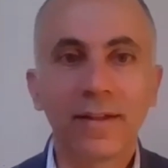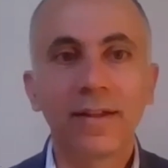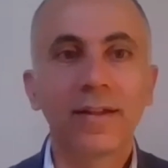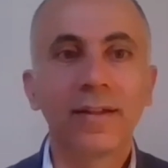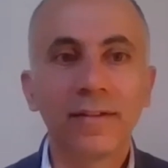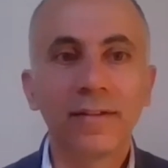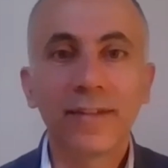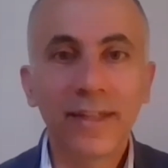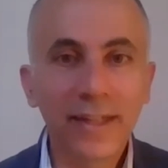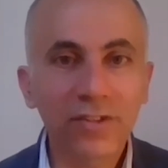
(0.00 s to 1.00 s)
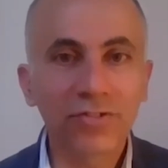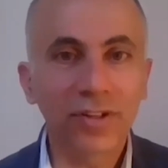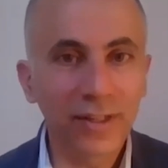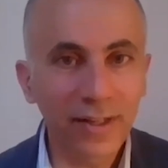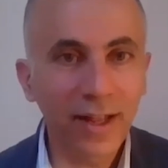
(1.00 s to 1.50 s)
uh, uh, the
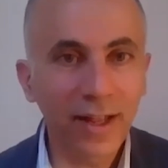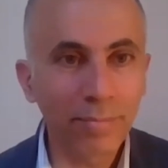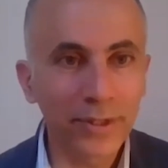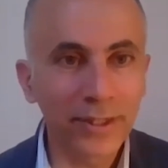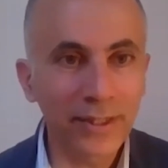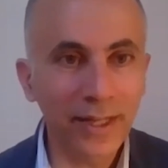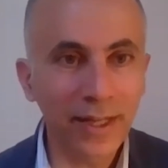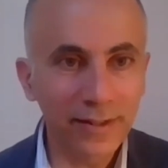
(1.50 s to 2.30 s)
integration happening,